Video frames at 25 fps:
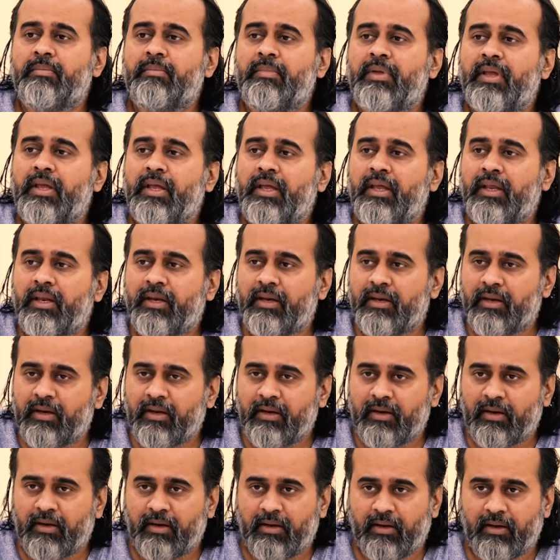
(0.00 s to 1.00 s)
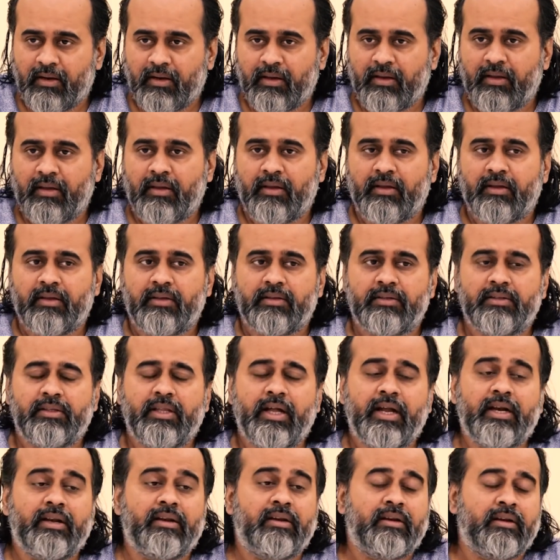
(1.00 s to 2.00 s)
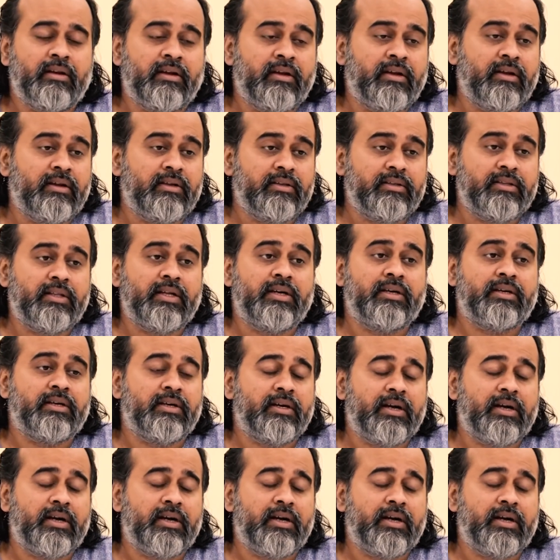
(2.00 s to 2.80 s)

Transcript: mean that the